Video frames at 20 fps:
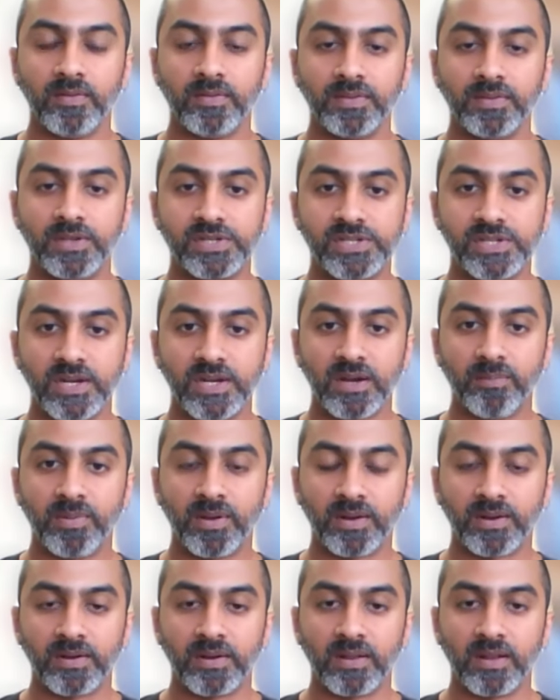The share
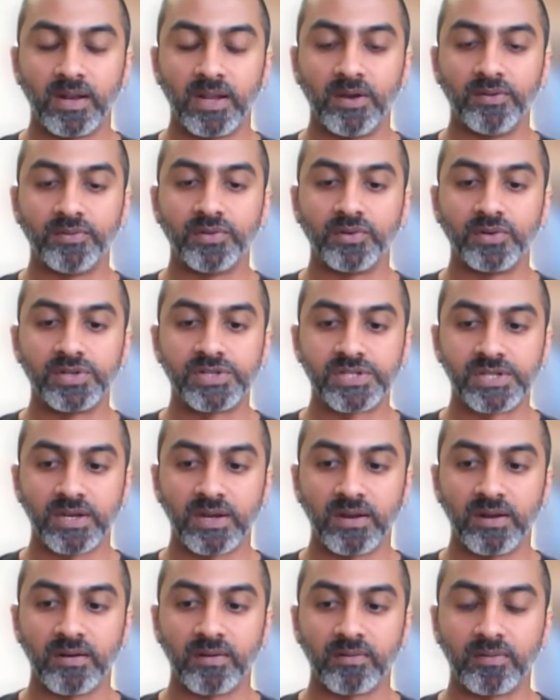button allows you to
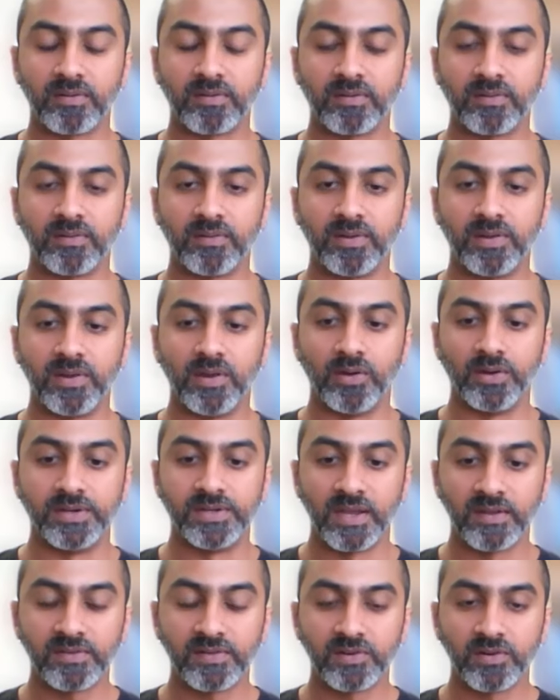share your
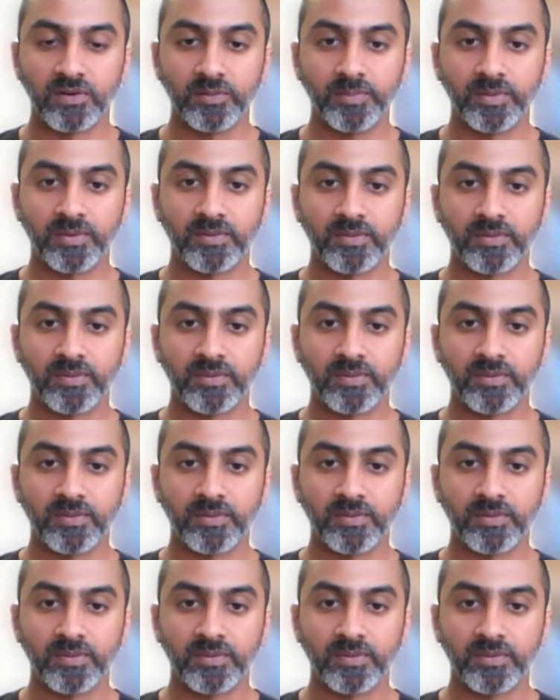desktop